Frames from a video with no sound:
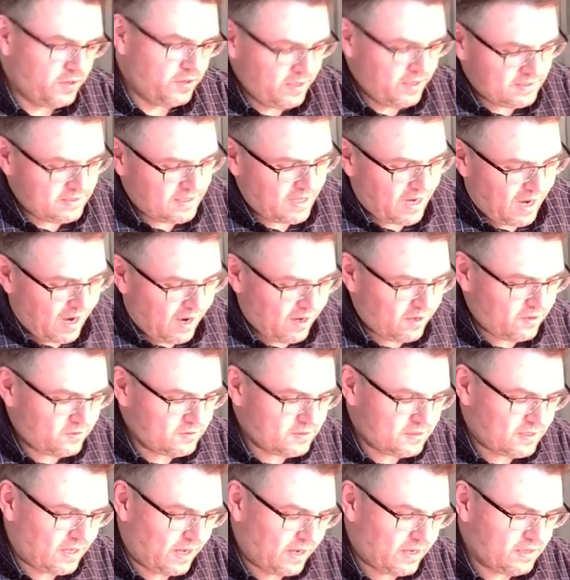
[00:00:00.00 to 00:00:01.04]
it's the
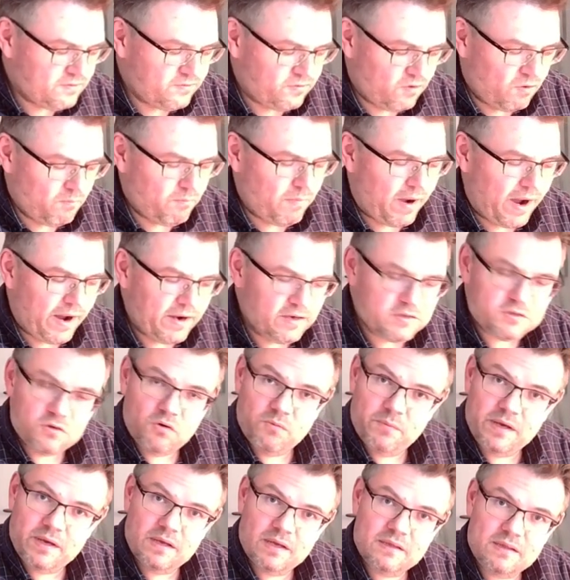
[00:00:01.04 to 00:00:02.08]
Arcus from minus
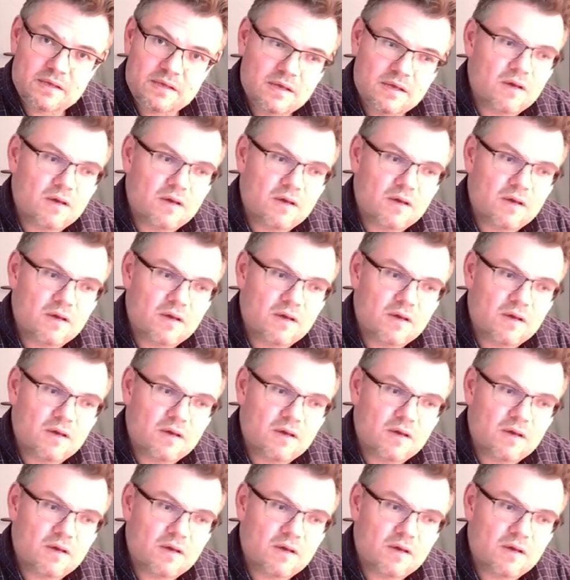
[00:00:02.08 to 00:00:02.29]
omega t.